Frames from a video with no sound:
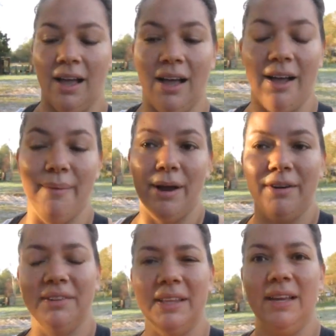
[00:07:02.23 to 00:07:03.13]
Um, I
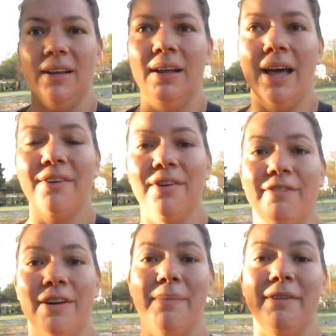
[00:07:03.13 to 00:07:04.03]
don't think, I don't know
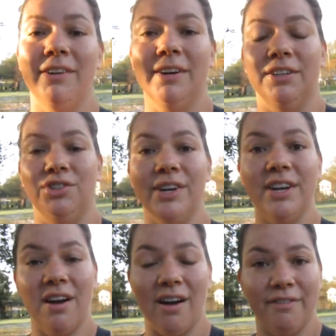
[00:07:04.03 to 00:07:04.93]
if I'm ever going to drink
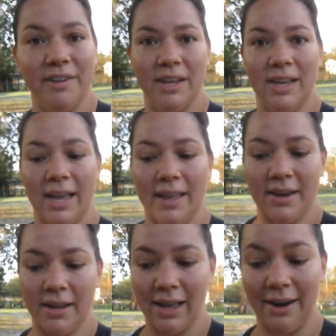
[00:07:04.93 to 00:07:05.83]
coffee again.
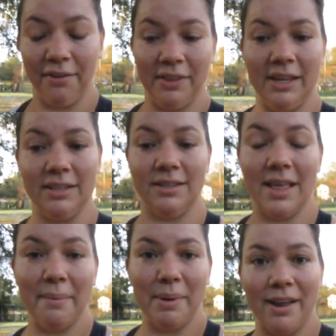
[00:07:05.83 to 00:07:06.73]
I don't think it's
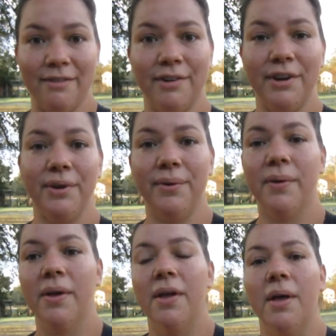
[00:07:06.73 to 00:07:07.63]
that bad for you.
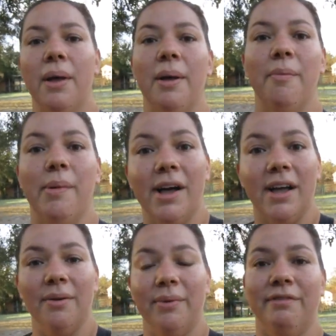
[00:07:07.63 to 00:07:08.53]

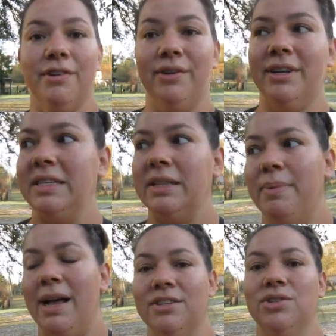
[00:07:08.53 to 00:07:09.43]
But we've noticed in the
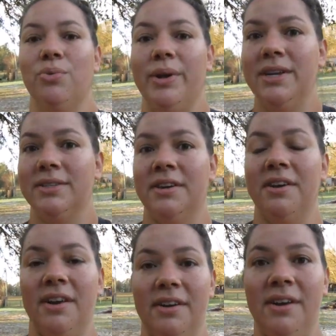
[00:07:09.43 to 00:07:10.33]
past two weeks,
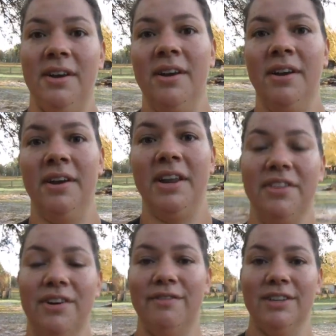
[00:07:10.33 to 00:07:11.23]
none,
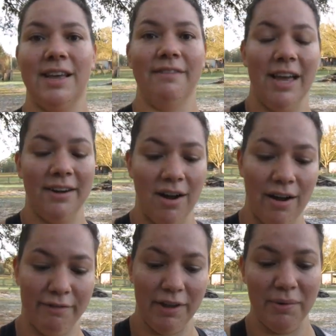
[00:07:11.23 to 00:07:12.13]
neither of us have had
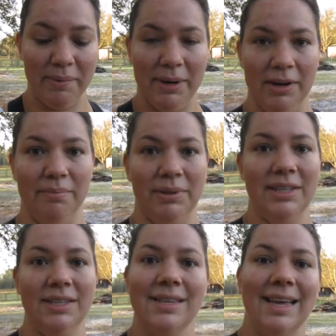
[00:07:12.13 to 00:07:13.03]
coffee. We've been
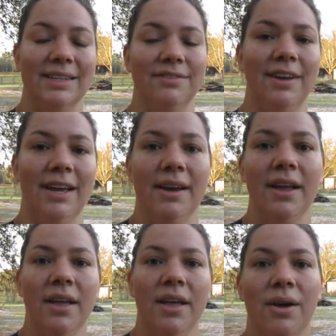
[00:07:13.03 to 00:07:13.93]
completely satisfied
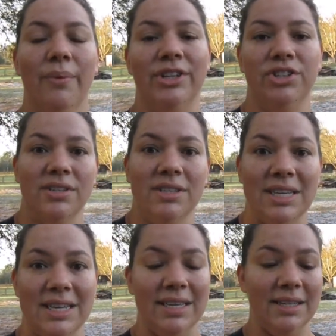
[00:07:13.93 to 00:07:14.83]
with just
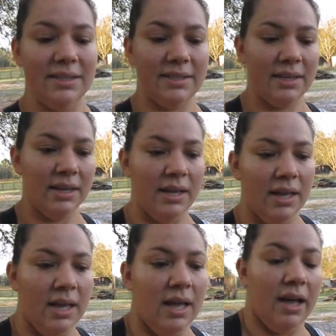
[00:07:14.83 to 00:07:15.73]
teas.
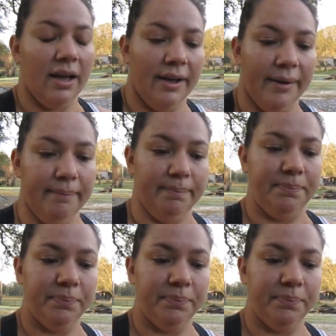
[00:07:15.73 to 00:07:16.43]
Um,